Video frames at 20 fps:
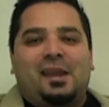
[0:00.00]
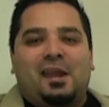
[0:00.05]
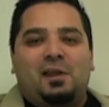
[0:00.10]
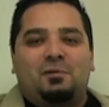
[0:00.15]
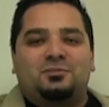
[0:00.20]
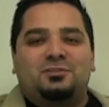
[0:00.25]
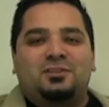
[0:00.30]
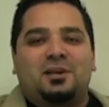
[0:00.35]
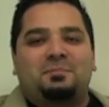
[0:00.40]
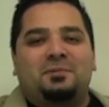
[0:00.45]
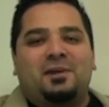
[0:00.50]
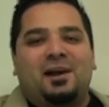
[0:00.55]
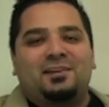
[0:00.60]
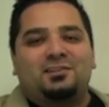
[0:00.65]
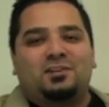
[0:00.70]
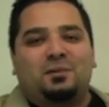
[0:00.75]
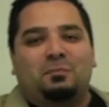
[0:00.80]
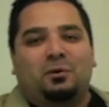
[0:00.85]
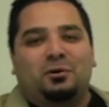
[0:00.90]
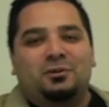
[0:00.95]
Hey, what's up guys?
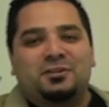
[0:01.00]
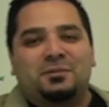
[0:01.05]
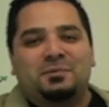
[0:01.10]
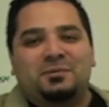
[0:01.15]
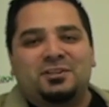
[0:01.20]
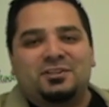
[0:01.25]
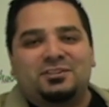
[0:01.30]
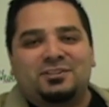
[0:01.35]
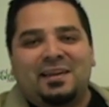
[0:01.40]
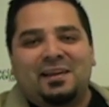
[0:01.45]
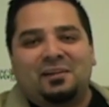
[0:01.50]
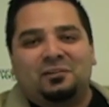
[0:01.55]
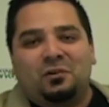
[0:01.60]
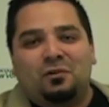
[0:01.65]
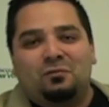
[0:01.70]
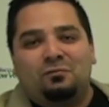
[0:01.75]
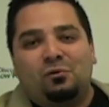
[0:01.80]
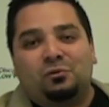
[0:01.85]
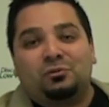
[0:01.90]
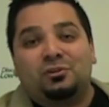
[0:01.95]
I'm Mercy with
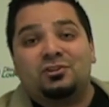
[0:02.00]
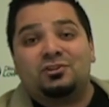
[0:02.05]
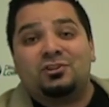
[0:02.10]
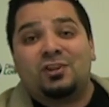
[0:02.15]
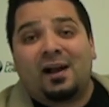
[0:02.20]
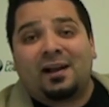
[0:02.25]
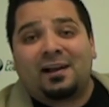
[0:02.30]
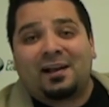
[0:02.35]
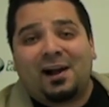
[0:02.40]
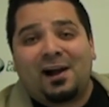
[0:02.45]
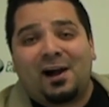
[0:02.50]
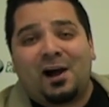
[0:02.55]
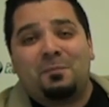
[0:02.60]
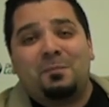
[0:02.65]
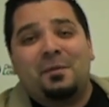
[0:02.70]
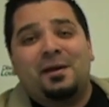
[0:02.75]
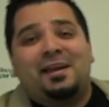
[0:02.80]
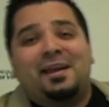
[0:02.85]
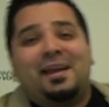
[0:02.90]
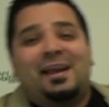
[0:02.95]

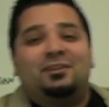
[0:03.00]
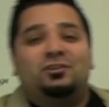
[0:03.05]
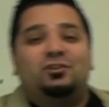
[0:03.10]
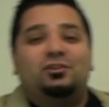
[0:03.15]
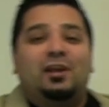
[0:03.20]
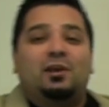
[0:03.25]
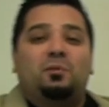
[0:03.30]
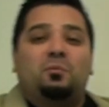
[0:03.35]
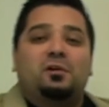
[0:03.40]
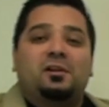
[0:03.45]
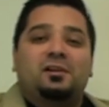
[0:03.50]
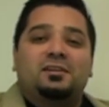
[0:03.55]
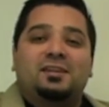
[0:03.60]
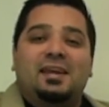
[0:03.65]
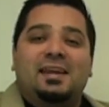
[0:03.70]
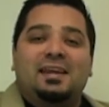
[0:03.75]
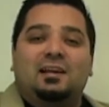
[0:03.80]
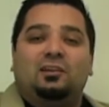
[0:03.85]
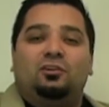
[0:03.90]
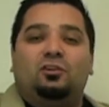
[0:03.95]
discountlowvoltage.com, and today we're going to
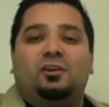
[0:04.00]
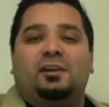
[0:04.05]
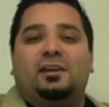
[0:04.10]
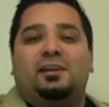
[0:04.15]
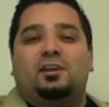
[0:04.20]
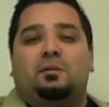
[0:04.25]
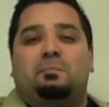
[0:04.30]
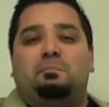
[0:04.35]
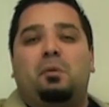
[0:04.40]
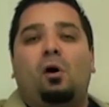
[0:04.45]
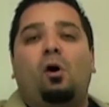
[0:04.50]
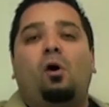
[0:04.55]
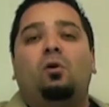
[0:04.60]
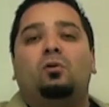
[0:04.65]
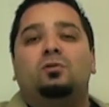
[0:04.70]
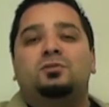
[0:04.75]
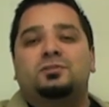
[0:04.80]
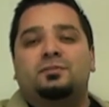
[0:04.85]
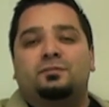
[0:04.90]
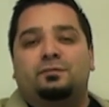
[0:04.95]
take a look at your
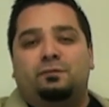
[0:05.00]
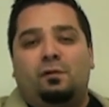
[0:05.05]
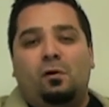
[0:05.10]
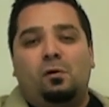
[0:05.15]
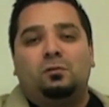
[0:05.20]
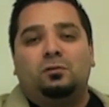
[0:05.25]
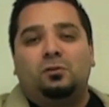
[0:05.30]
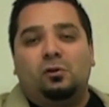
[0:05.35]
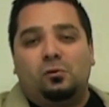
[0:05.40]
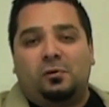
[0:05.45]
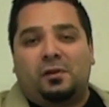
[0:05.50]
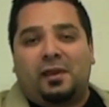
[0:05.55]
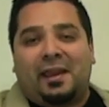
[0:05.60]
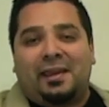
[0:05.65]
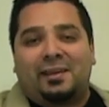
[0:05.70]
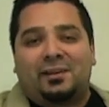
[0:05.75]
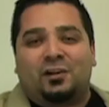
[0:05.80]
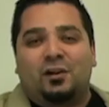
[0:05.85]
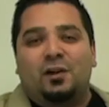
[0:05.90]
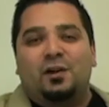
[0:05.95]
pulse fault
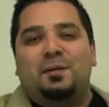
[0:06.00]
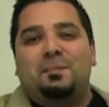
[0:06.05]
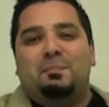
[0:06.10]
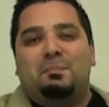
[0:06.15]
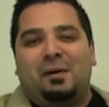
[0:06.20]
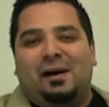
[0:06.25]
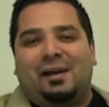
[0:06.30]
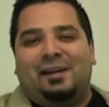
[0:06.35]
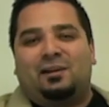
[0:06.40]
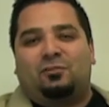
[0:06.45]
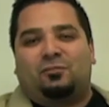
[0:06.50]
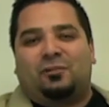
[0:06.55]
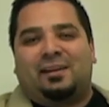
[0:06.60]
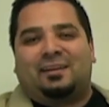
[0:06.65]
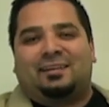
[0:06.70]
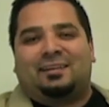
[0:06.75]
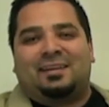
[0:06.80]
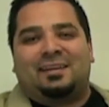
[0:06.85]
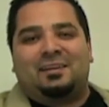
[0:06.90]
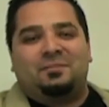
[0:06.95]
locator by
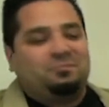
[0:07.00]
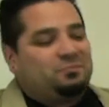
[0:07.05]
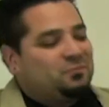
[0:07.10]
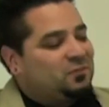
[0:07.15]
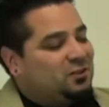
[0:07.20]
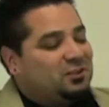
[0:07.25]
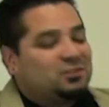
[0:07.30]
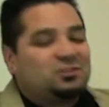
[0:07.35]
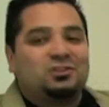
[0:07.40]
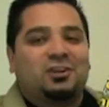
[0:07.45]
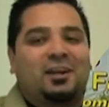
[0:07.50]
Greenlee. Let's